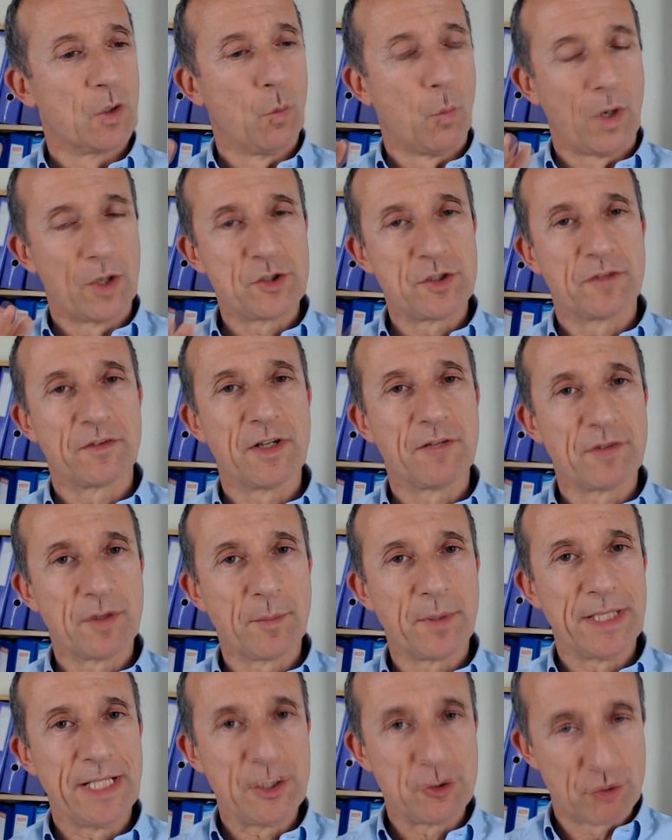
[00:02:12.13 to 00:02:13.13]
once you've given
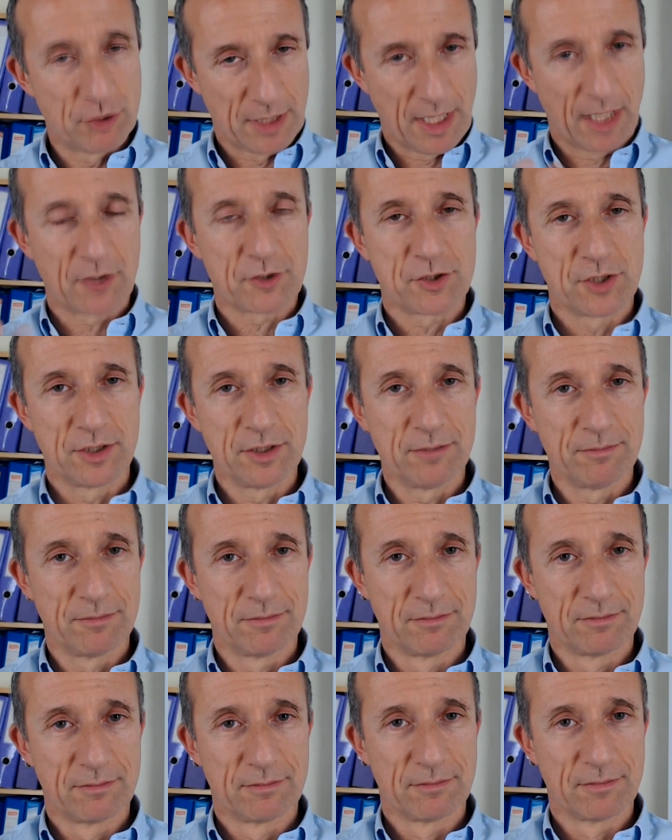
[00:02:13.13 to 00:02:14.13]
them an introduction
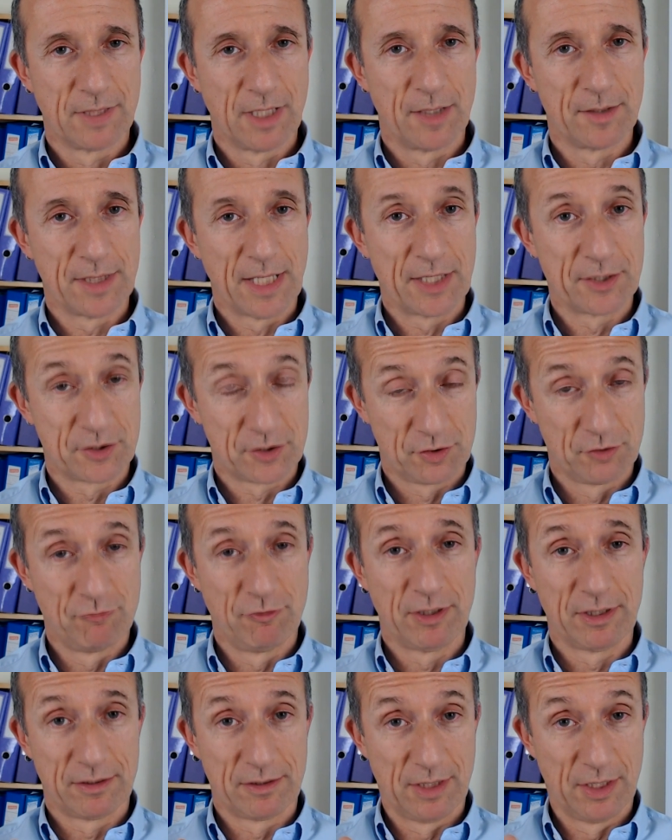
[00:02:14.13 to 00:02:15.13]
as
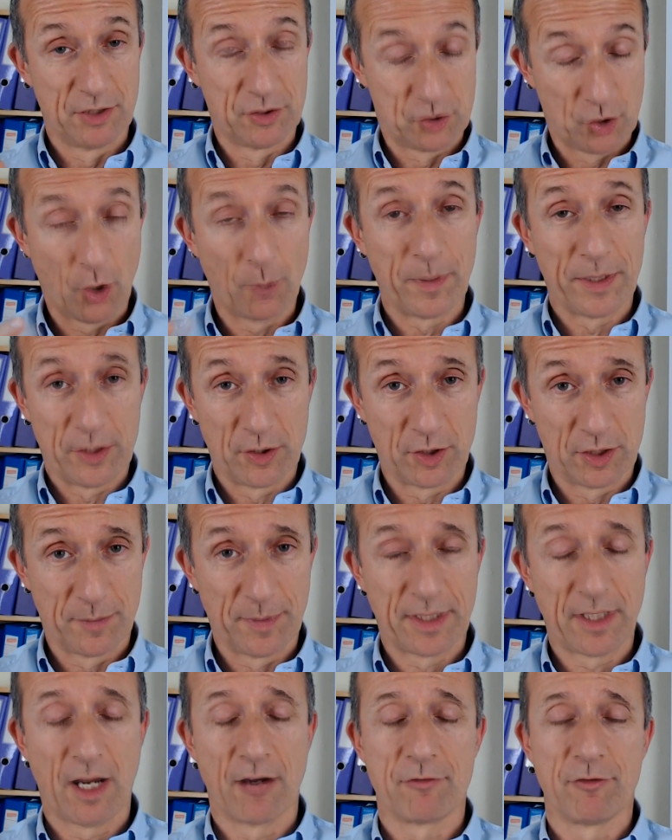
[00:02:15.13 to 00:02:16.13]
to the topic you're going
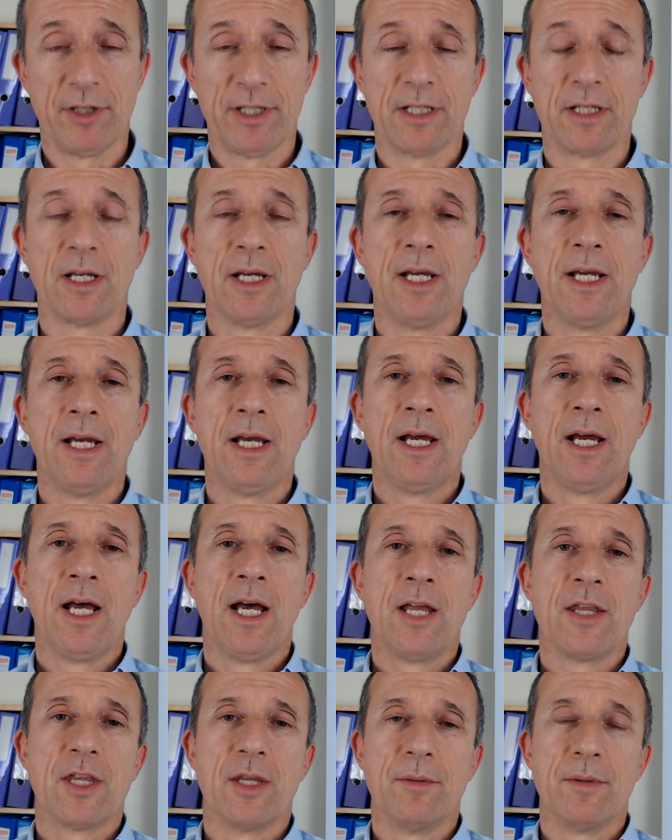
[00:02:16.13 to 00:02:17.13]
to be covering,
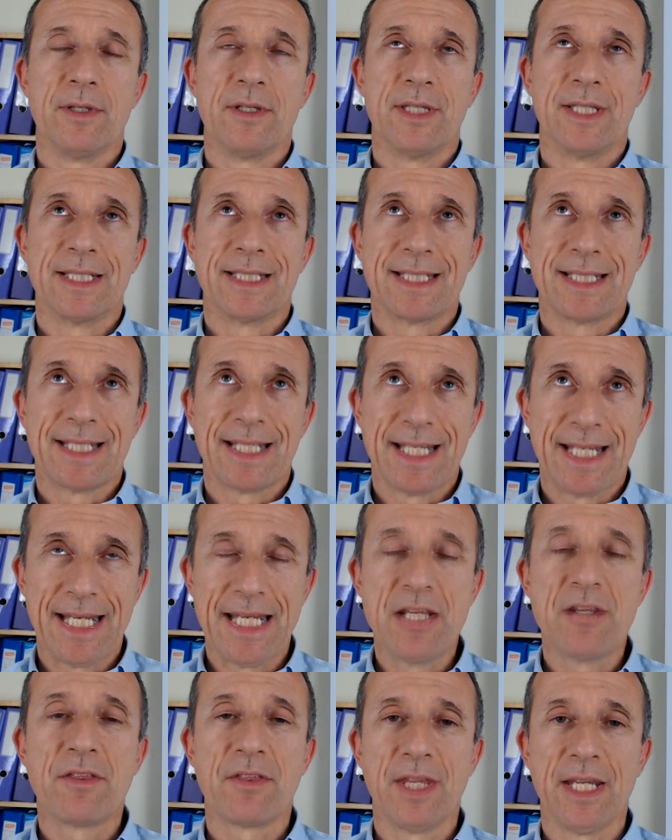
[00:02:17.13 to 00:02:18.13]
the
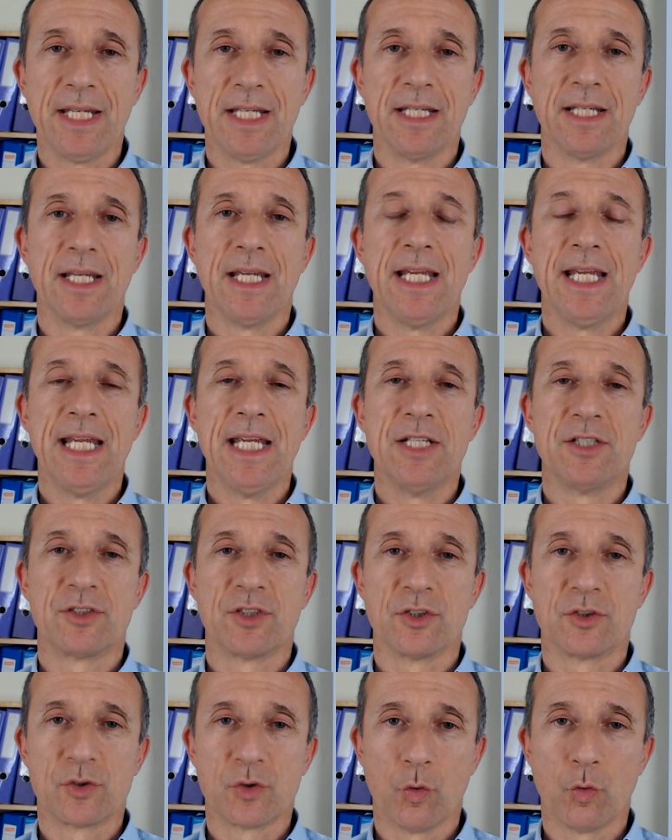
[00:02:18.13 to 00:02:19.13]
key thing is
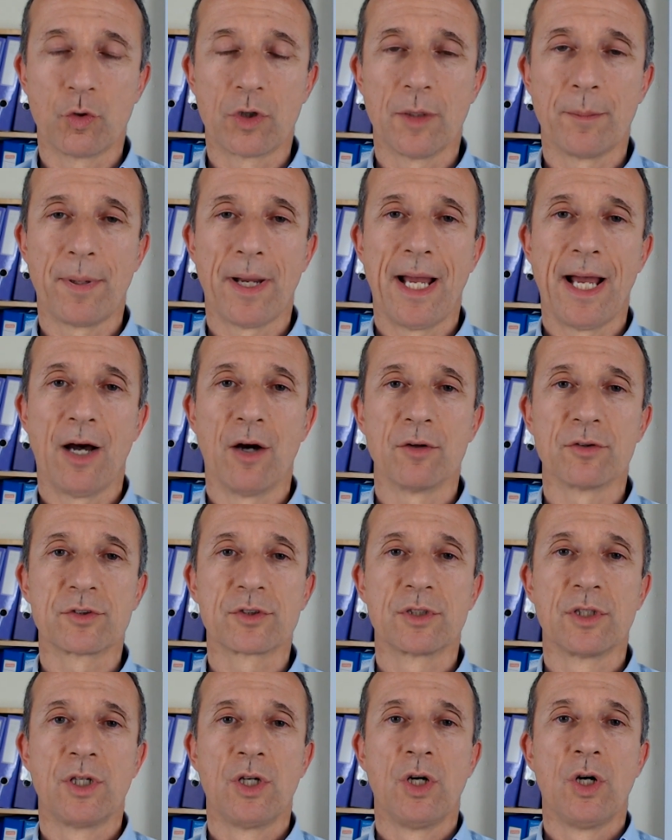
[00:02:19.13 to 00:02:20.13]
to talk
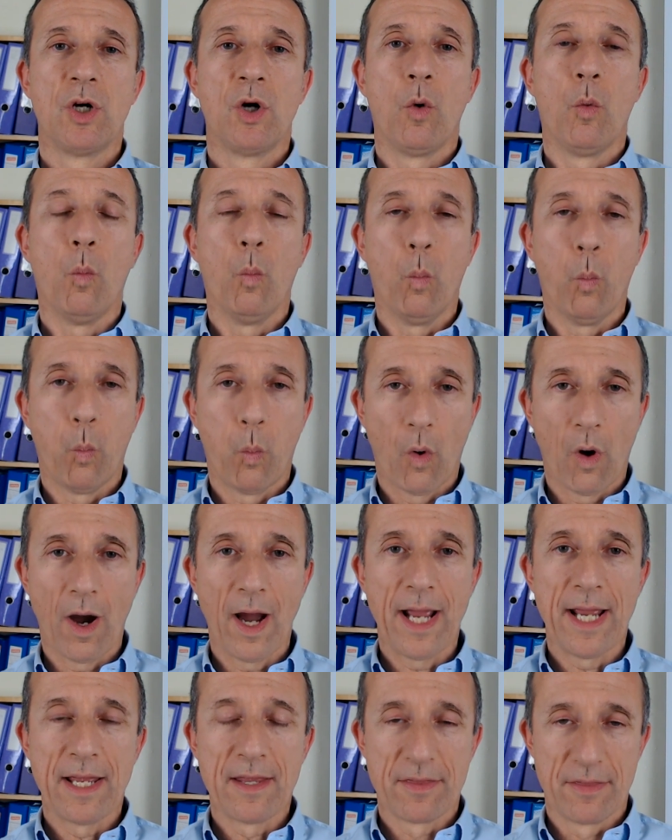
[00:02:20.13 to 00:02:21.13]
about
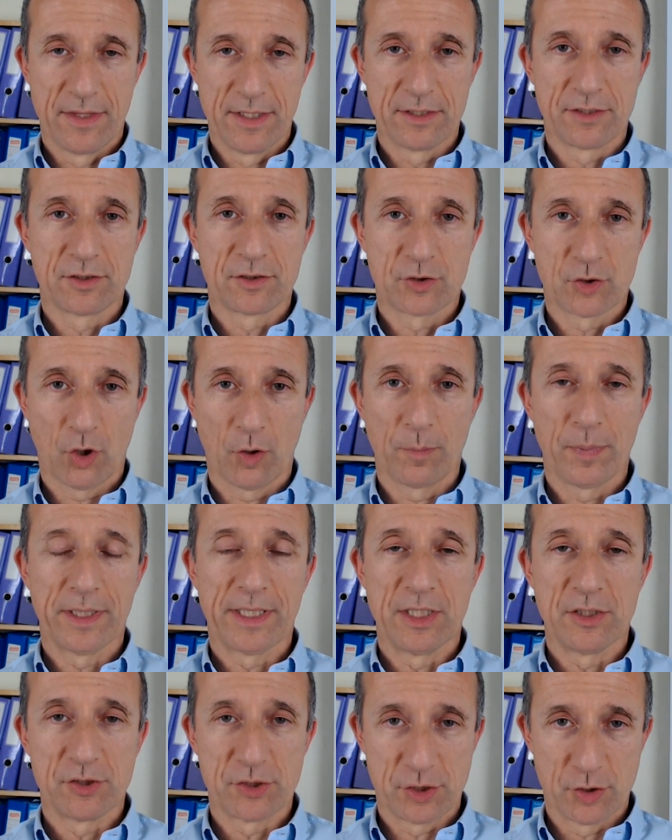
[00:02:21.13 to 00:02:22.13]
why this
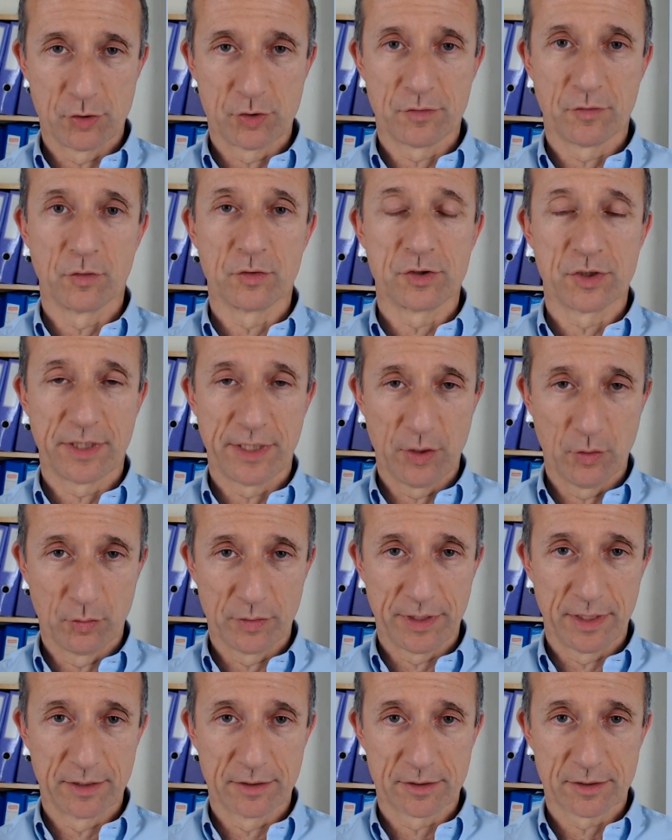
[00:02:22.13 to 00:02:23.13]
topic is useful to the
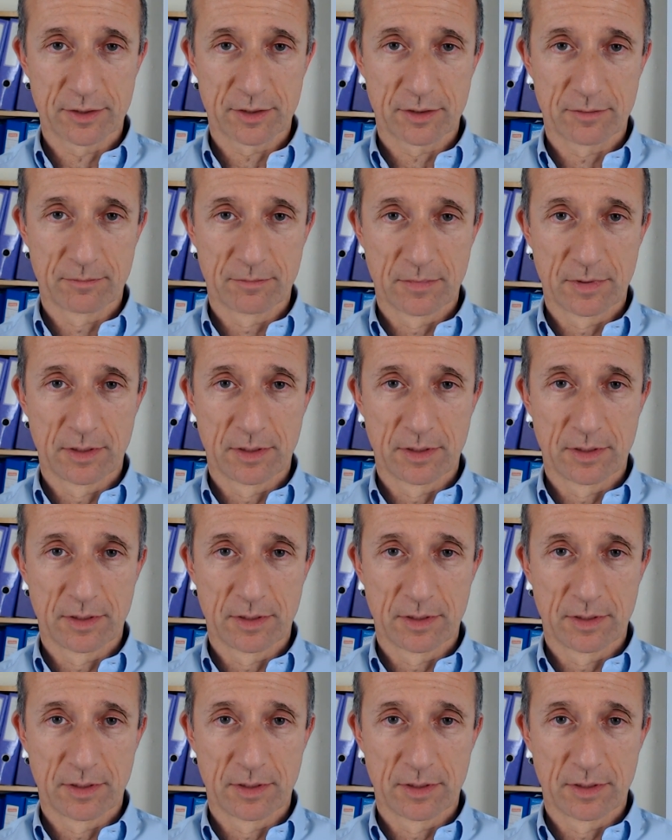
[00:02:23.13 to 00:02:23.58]
audience.